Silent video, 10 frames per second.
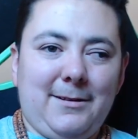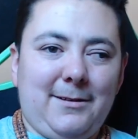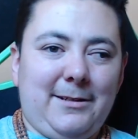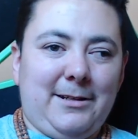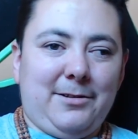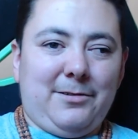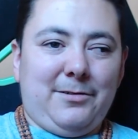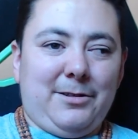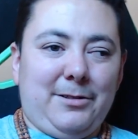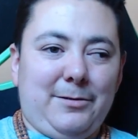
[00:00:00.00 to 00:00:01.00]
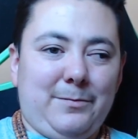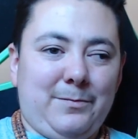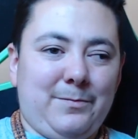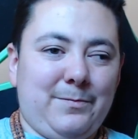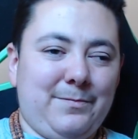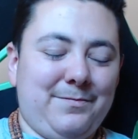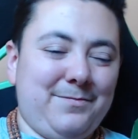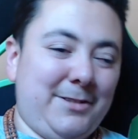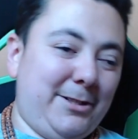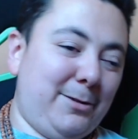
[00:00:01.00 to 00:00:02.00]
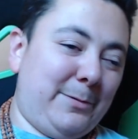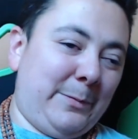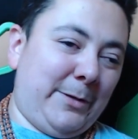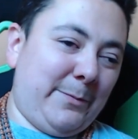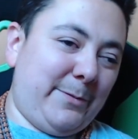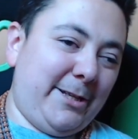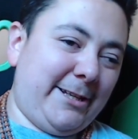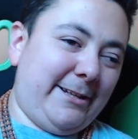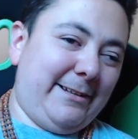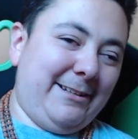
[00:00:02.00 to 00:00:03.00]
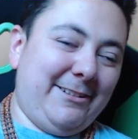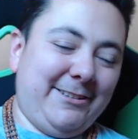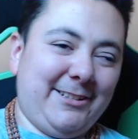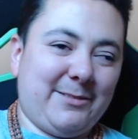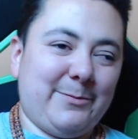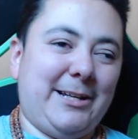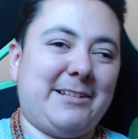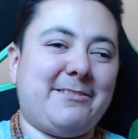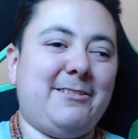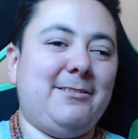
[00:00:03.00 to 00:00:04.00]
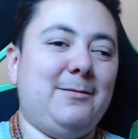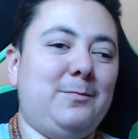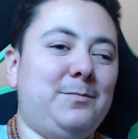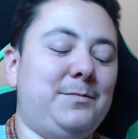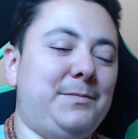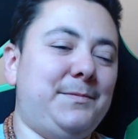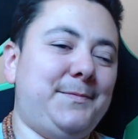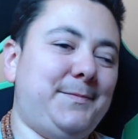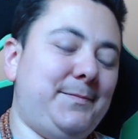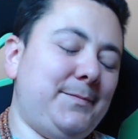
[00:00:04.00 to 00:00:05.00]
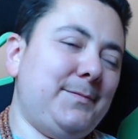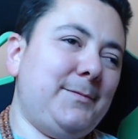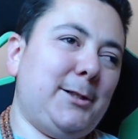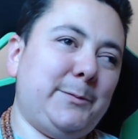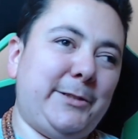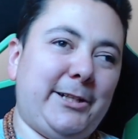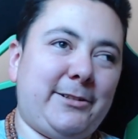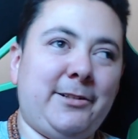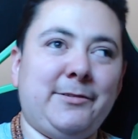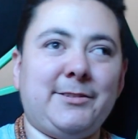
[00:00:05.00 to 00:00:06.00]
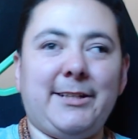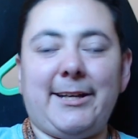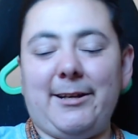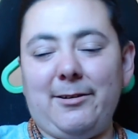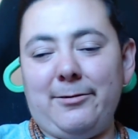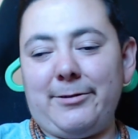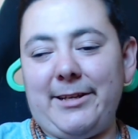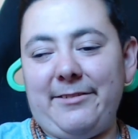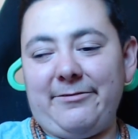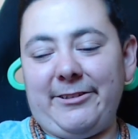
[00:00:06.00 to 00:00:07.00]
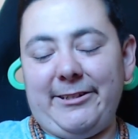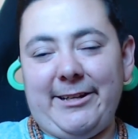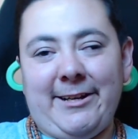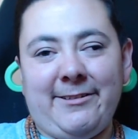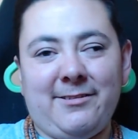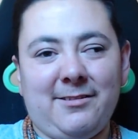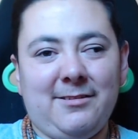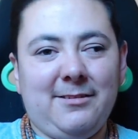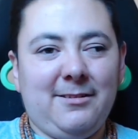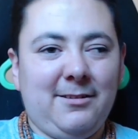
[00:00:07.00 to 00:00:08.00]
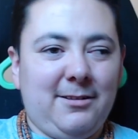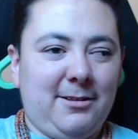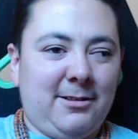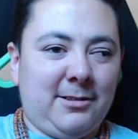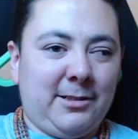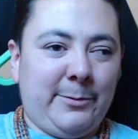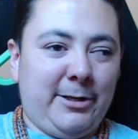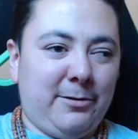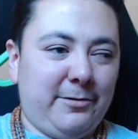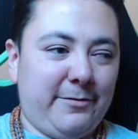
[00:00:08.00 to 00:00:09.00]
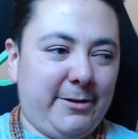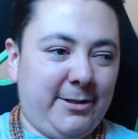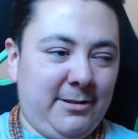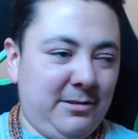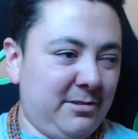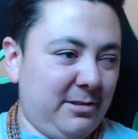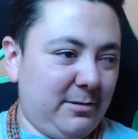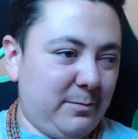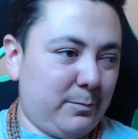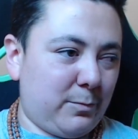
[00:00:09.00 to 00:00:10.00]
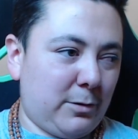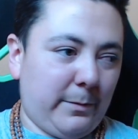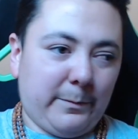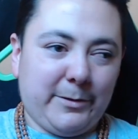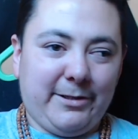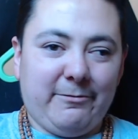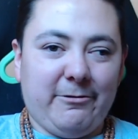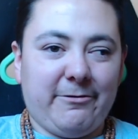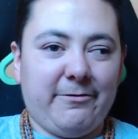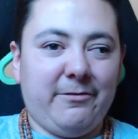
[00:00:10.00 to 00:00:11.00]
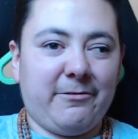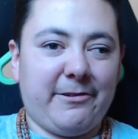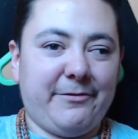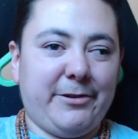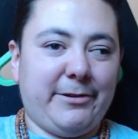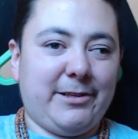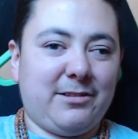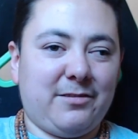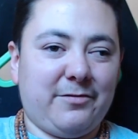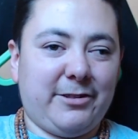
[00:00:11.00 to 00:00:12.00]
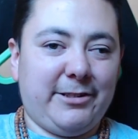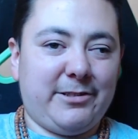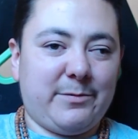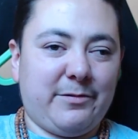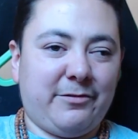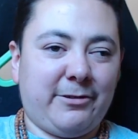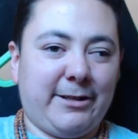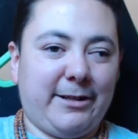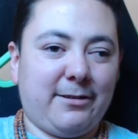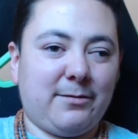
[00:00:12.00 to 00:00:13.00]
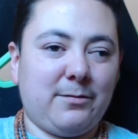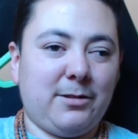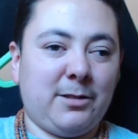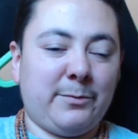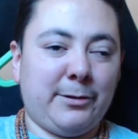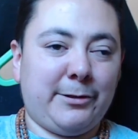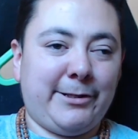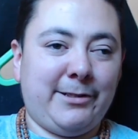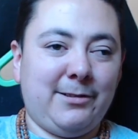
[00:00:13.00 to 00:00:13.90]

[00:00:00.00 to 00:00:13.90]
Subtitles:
Now, I hope I'm not peaking on this mic. Hope the audio is okay for you guys. Let me know if it is. I'll probably review this footage before I upload it.